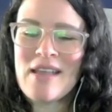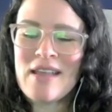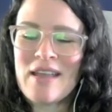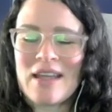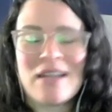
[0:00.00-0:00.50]

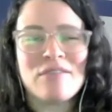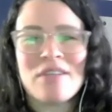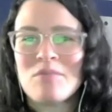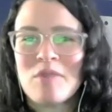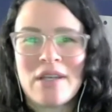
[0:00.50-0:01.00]
And I've
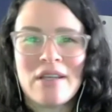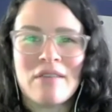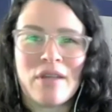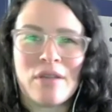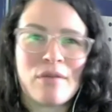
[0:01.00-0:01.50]
done plenty
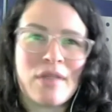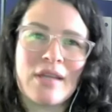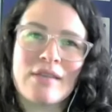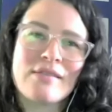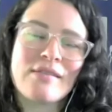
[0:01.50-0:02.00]
of other
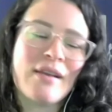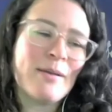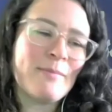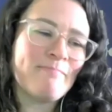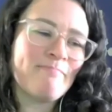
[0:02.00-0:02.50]
things.
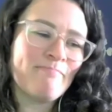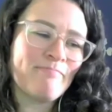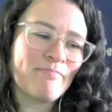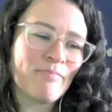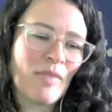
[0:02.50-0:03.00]

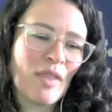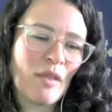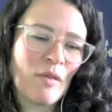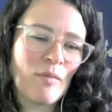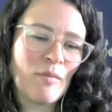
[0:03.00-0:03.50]

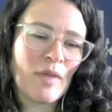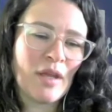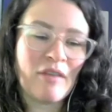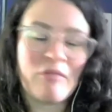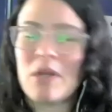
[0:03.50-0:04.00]

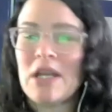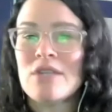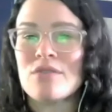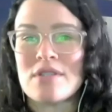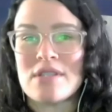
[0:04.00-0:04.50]
And I've been
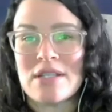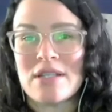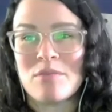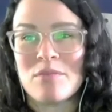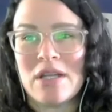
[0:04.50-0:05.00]
interested
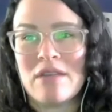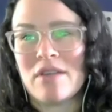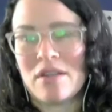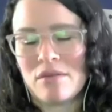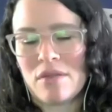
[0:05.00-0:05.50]
in plenty of
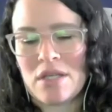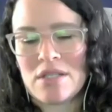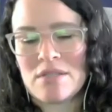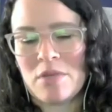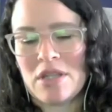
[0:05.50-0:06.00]
other
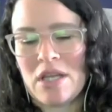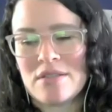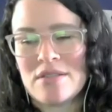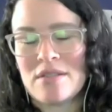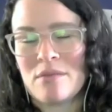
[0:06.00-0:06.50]
things, but
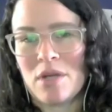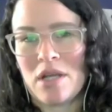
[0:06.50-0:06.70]
that's the one I